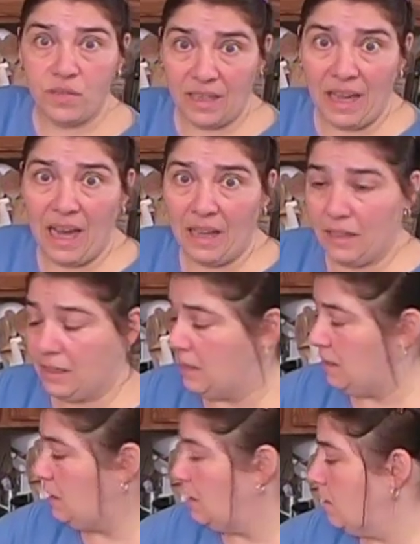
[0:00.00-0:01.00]
of garlic in
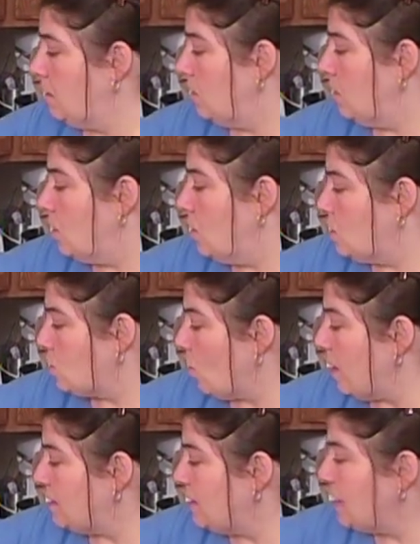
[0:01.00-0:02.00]
there. So I did